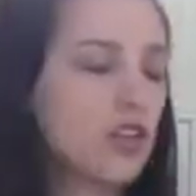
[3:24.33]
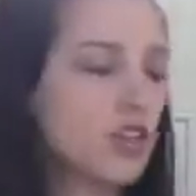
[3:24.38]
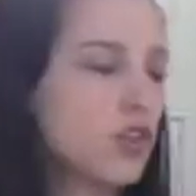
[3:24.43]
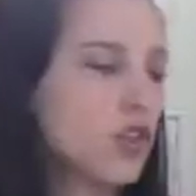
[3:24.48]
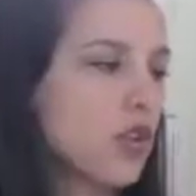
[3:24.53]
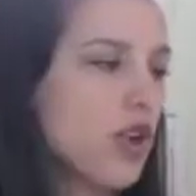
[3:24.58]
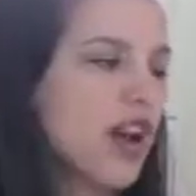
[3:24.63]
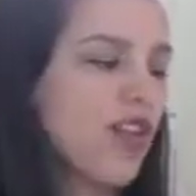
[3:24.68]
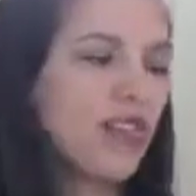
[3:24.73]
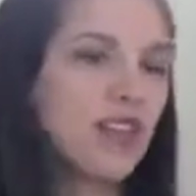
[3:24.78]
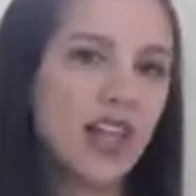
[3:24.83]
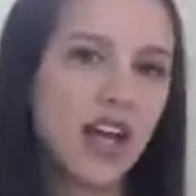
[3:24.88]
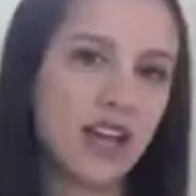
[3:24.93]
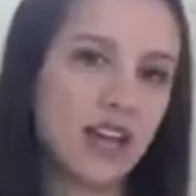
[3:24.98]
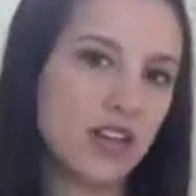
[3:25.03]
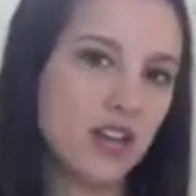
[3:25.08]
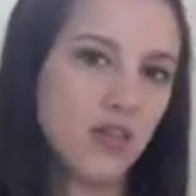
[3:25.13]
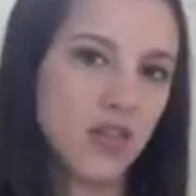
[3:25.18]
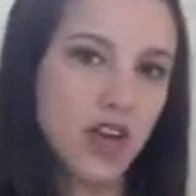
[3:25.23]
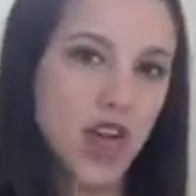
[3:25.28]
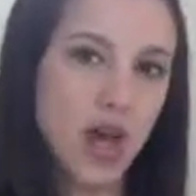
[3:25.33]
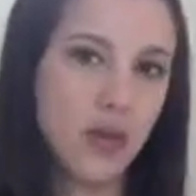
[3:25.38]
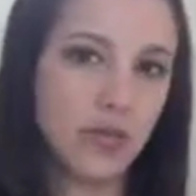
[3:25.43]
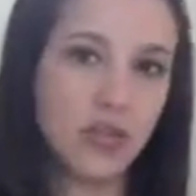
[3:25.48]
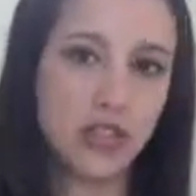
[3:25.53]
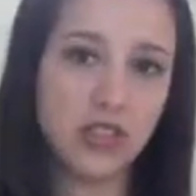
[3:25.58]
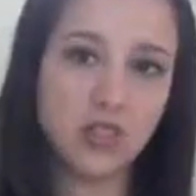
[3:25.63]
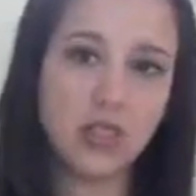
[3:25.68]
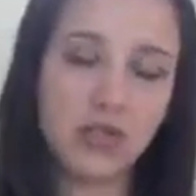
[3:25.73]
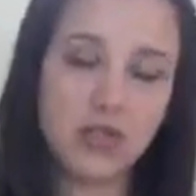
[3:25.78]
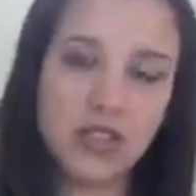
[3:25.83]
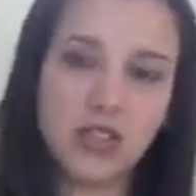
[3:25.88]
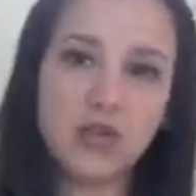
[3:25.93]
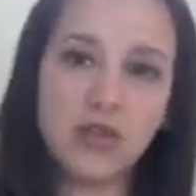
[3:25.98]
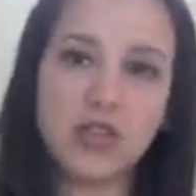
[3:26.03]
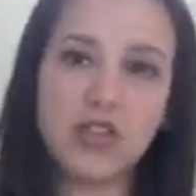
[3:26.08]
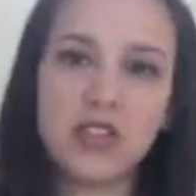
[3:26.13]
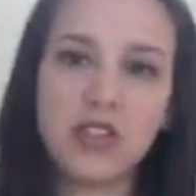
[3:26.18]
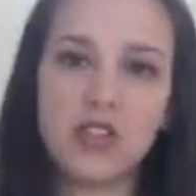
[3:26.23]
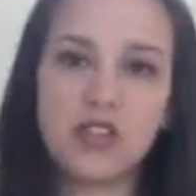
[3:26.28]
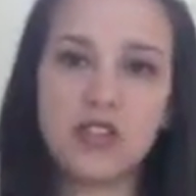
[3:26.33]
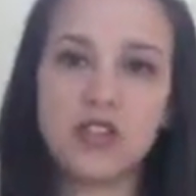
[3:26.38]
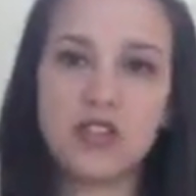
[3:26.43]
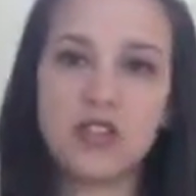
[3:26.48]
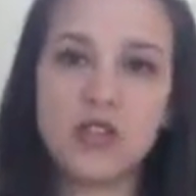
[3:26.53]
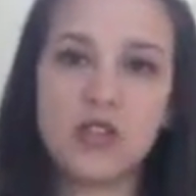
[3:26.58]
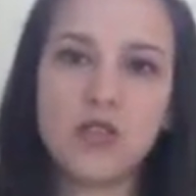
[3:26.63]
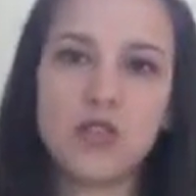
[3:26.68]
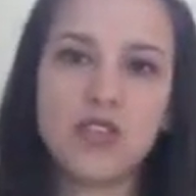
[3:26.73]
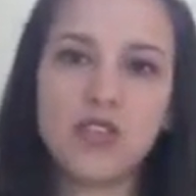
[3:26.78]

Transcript: So you have a lot of different options with some of these things you could do.